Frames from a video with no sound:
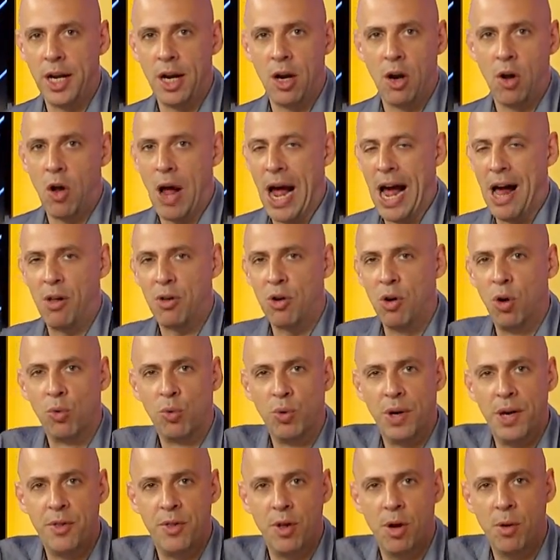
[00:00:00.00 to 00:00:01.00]
you know,
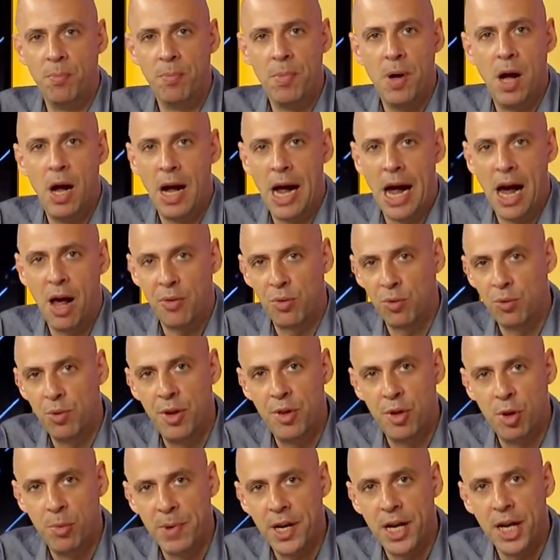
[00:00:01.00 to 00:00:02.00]

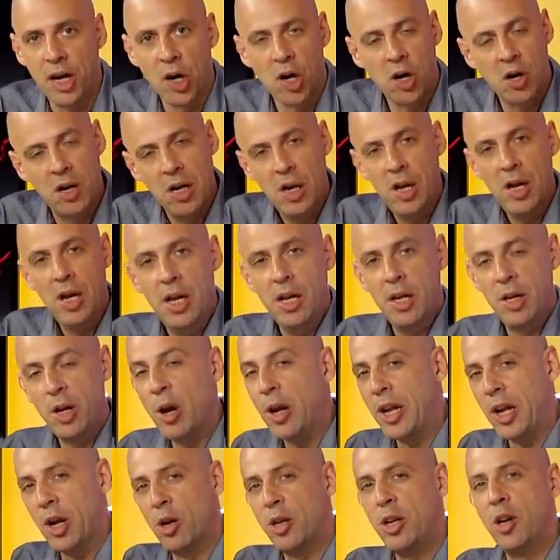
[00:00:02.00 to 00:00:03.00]
algorithm here.
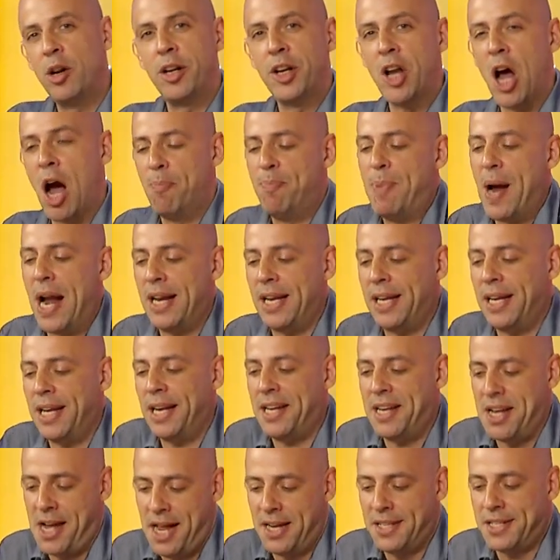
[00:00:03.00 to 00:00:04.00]
You're not betting
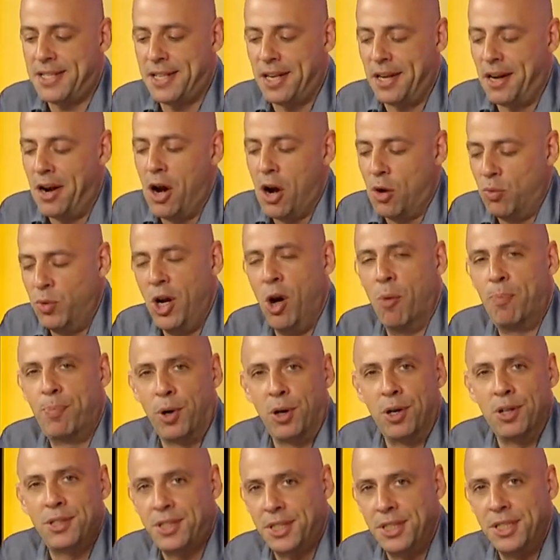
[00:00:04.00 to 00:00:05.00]
against a real
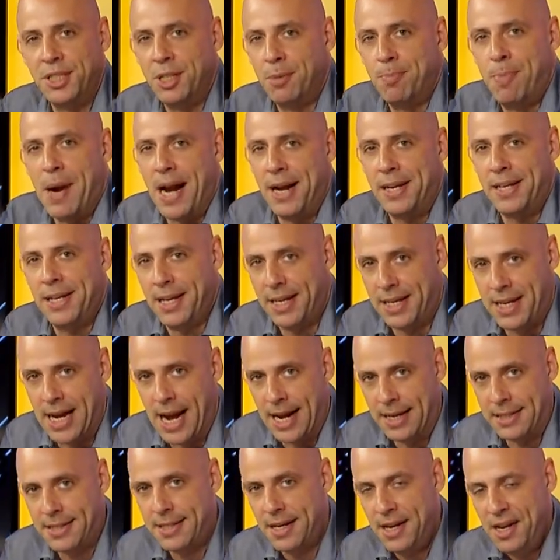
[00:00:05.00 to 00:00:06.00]
person. You're betting
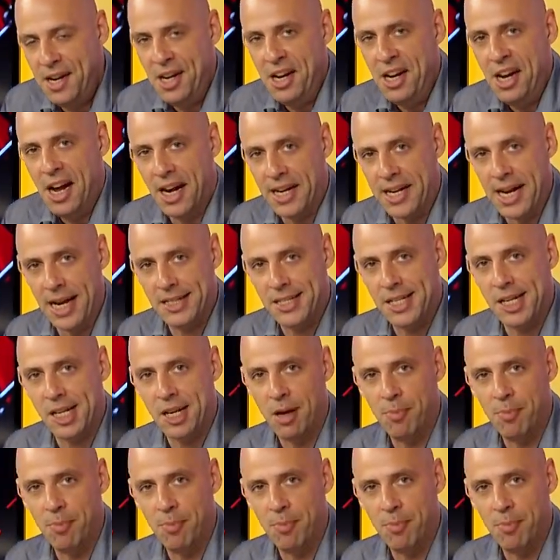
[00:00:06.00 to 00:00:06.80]
against a